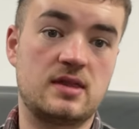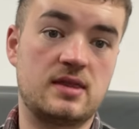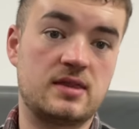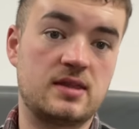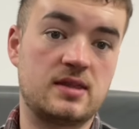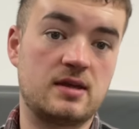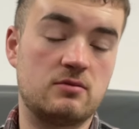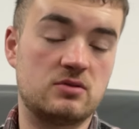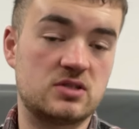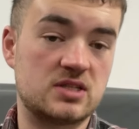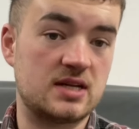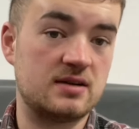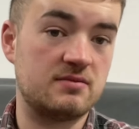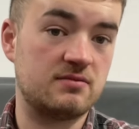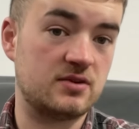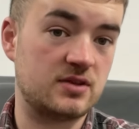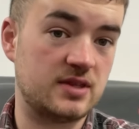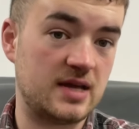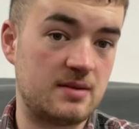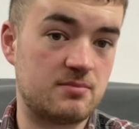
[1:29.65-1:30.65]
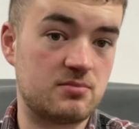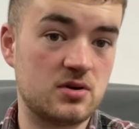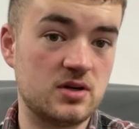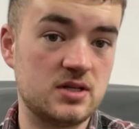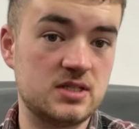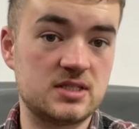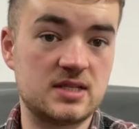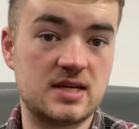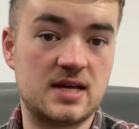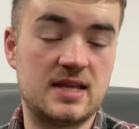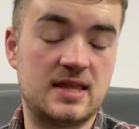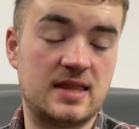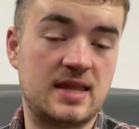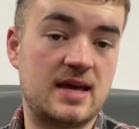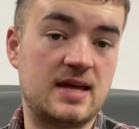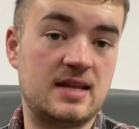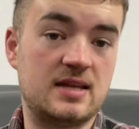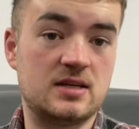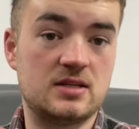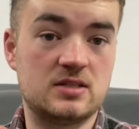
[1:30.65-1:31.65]
they were selling for that price, and
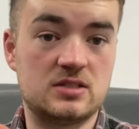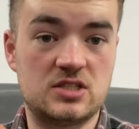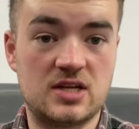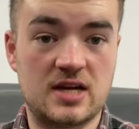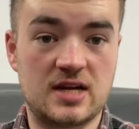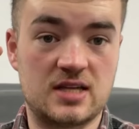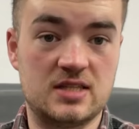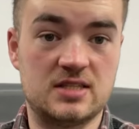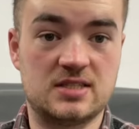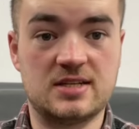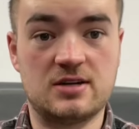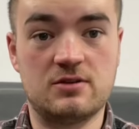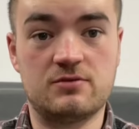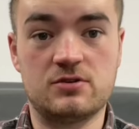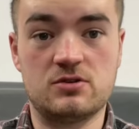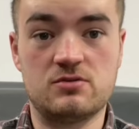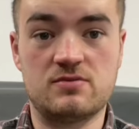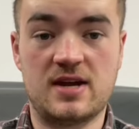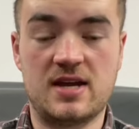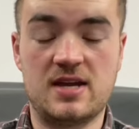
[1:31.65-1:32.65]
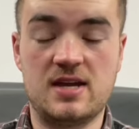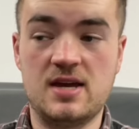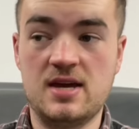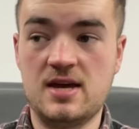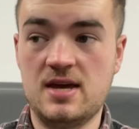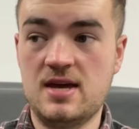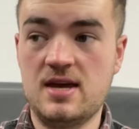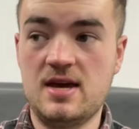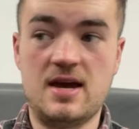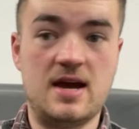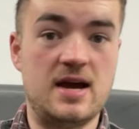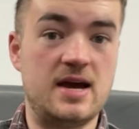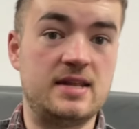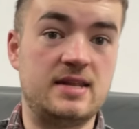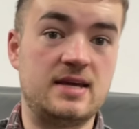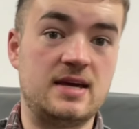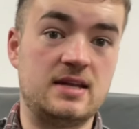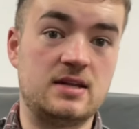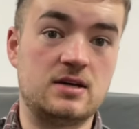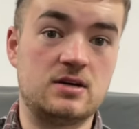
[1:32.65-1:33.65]
then checking the sell-through rate. And
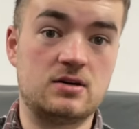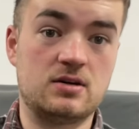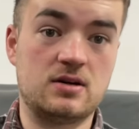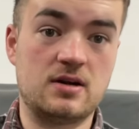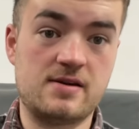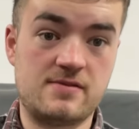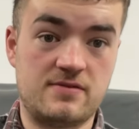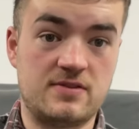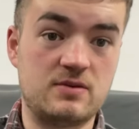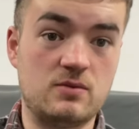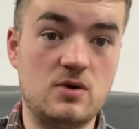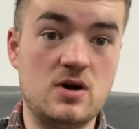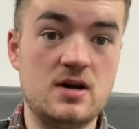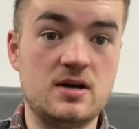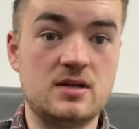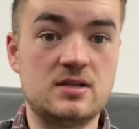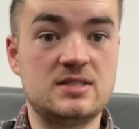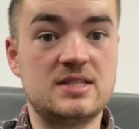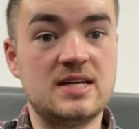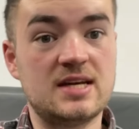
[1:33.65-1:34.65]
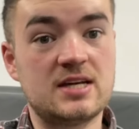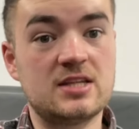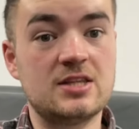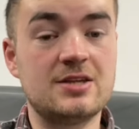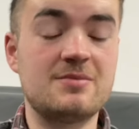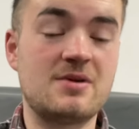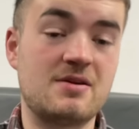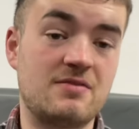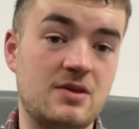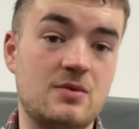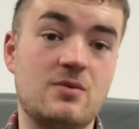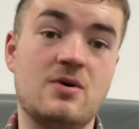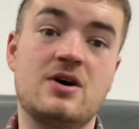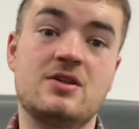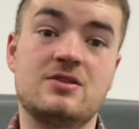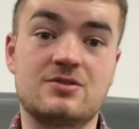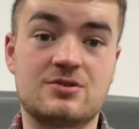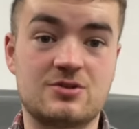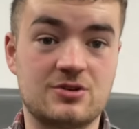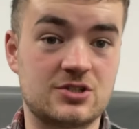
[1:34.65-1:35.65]
then if they were, ticking them. If they
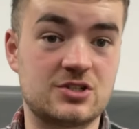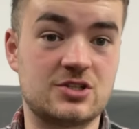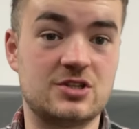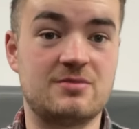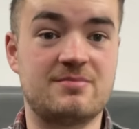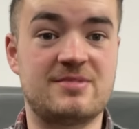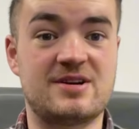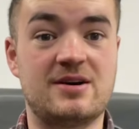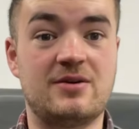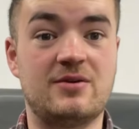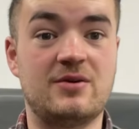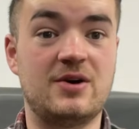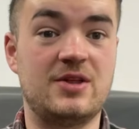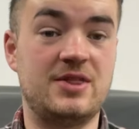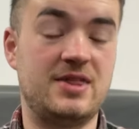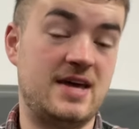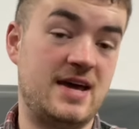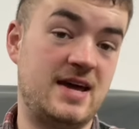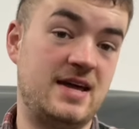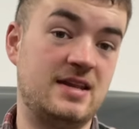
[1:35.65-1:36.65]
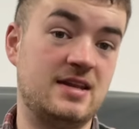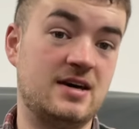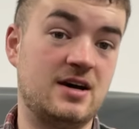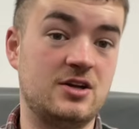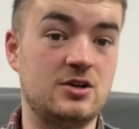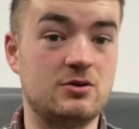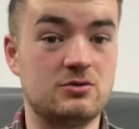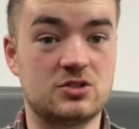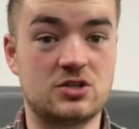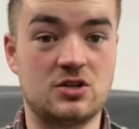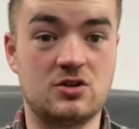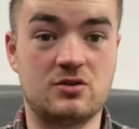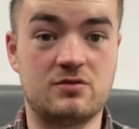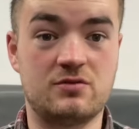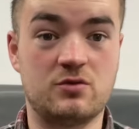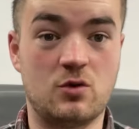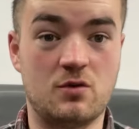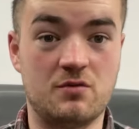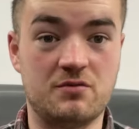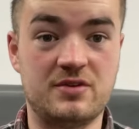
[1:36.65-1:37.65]
weren't, crossing them out. And then I know what to look
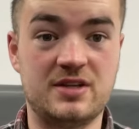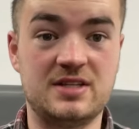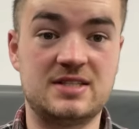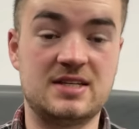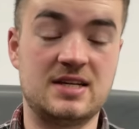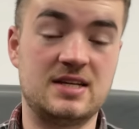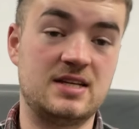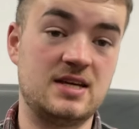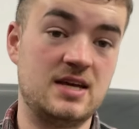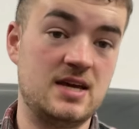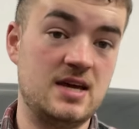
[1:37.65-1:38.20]
for on Vinted.